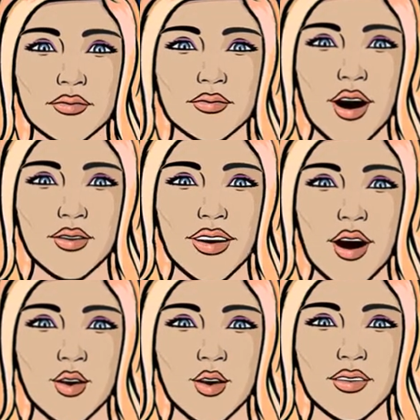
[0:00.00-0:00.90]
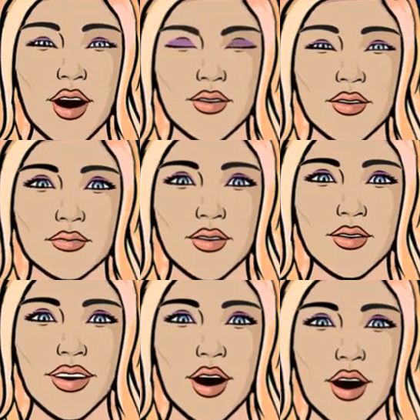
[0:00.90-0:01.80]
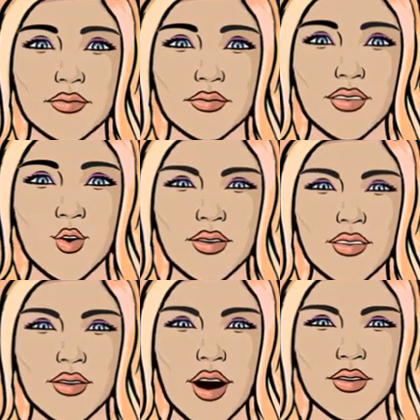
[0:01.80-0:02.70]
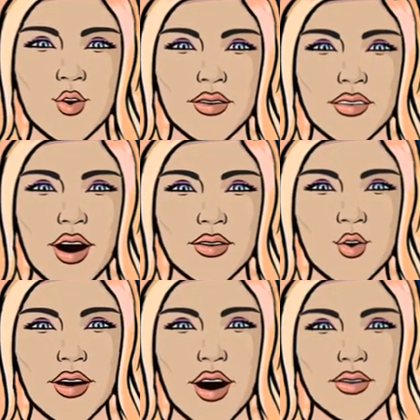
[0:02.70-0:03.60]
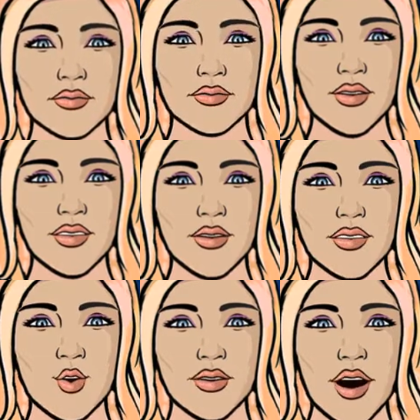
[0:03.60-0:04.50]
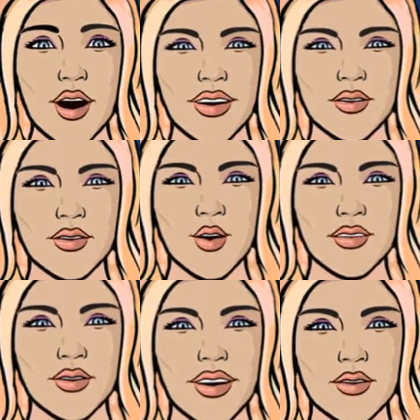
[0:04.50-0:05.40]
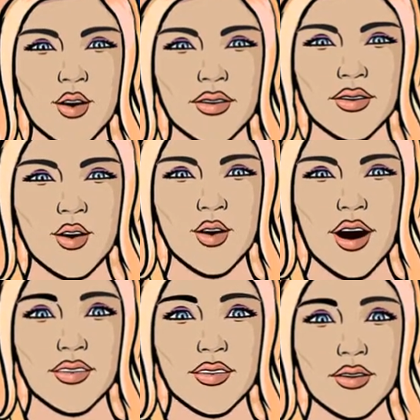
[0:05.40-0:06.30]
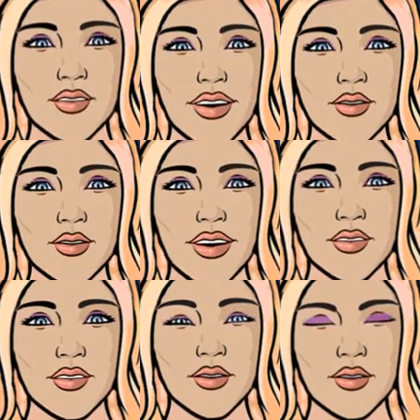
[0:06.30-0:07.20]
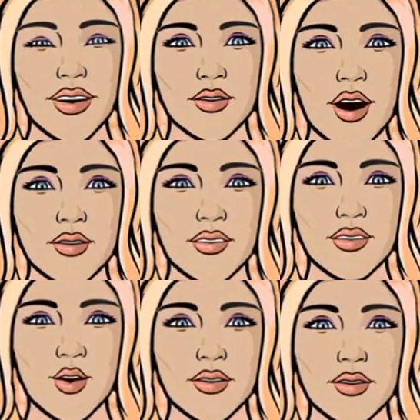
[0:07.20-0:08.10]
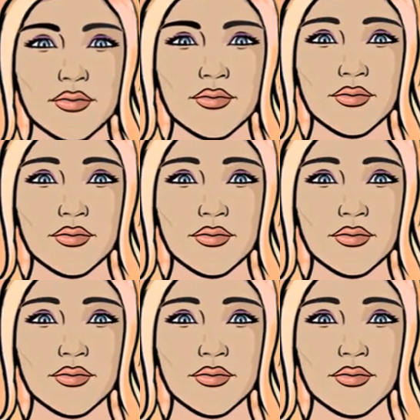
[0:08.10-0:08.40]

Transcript: a political exile from Geneva. Switzerland who had graduated from medical school at the University of Edinburgh as a physician in 1797.